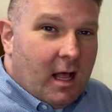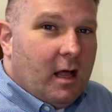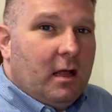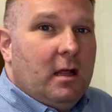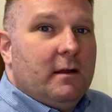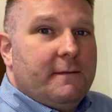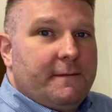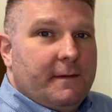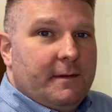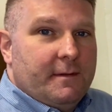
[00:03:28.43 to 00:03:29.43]

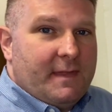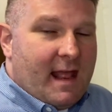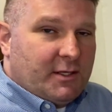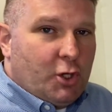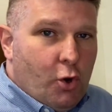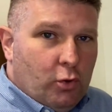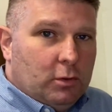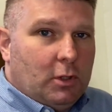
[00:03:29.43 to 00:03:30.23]
of that total